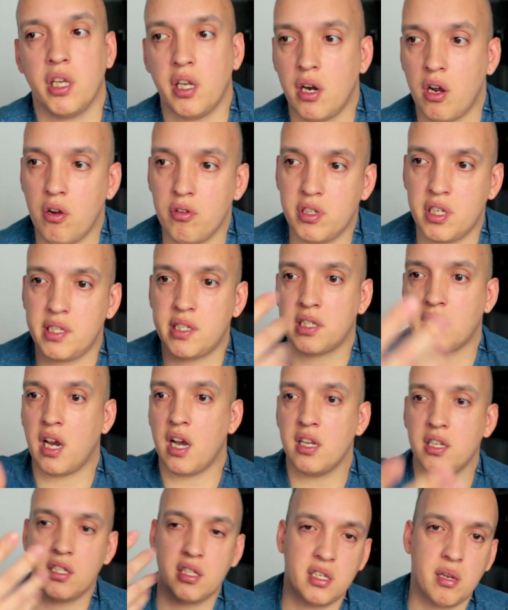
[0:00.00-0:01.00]
you know,
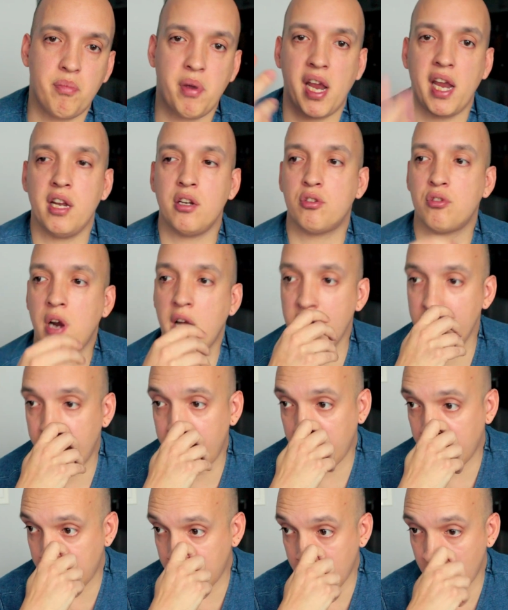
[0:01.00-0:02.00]
discuss, debate, try and
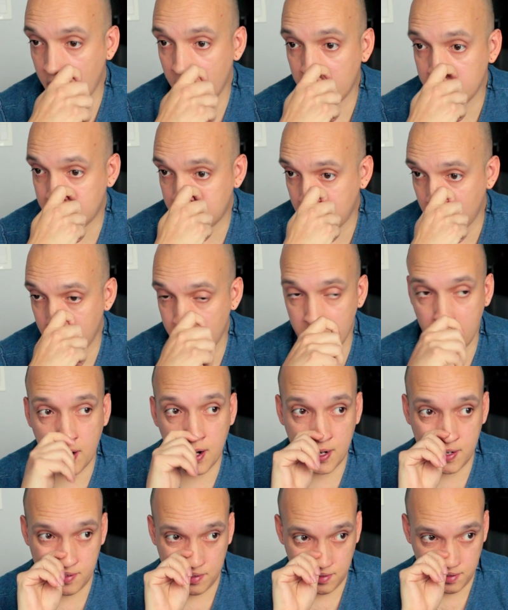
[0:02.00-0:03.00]
figure out what's going
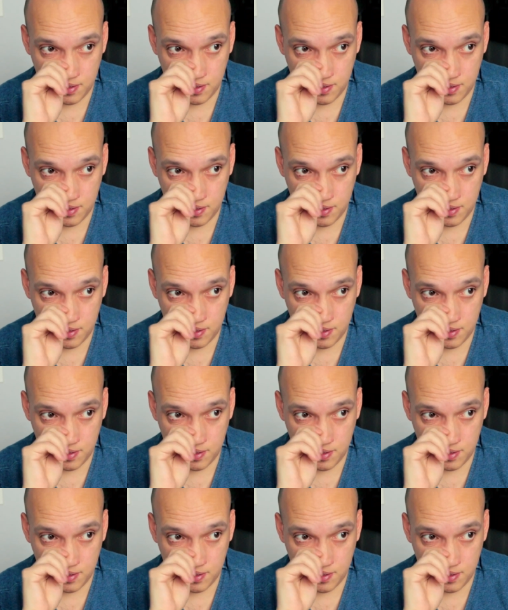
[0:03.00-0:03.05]
on.